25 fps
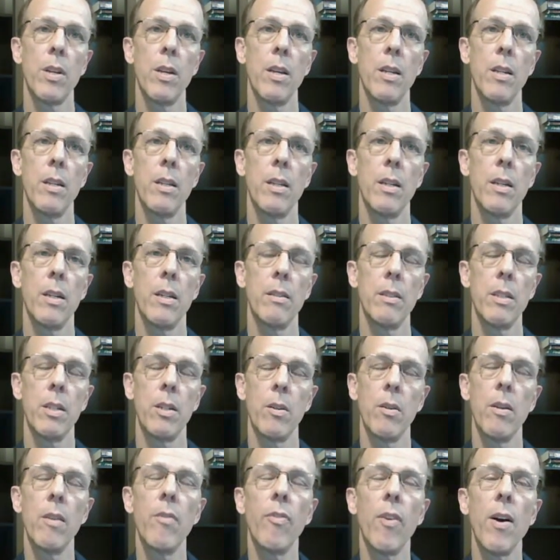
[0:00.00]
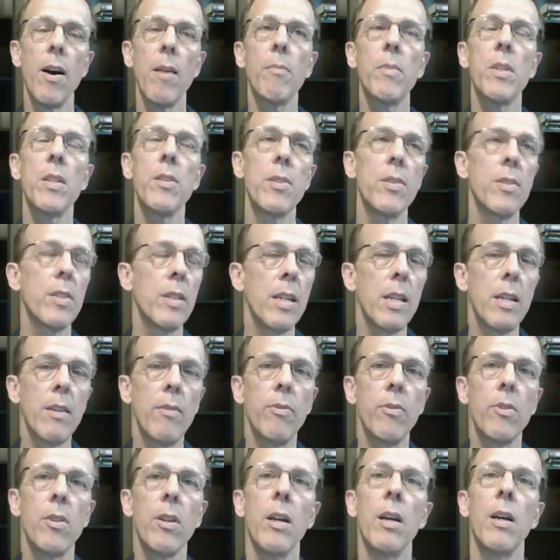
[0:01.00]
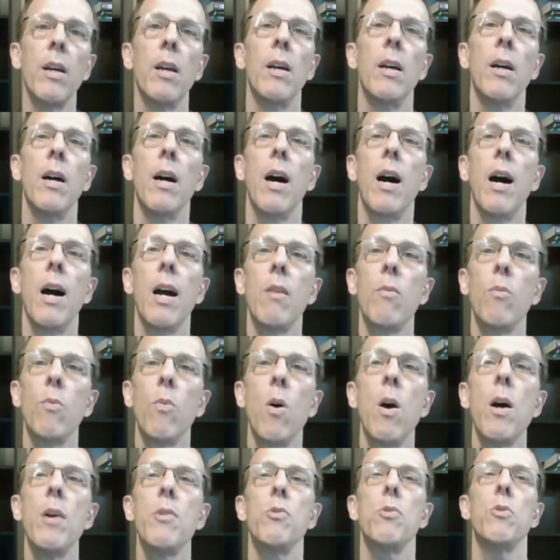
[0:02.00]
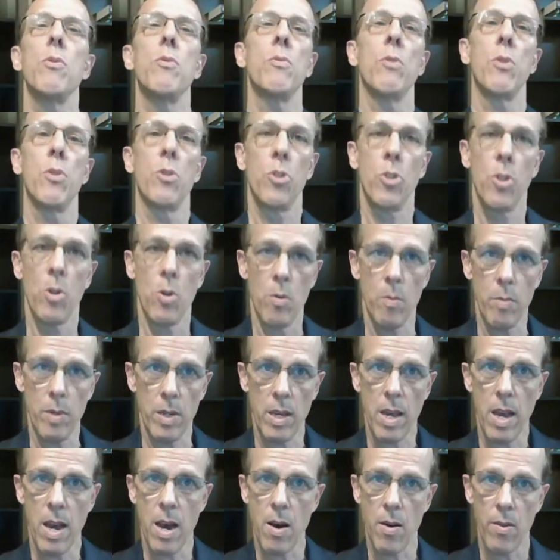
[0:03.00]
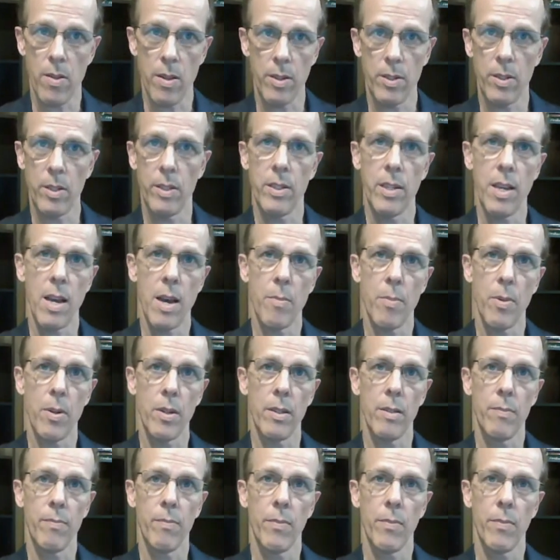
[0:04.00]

And, you know, if I'm deceived, I want you to show me how this is happening.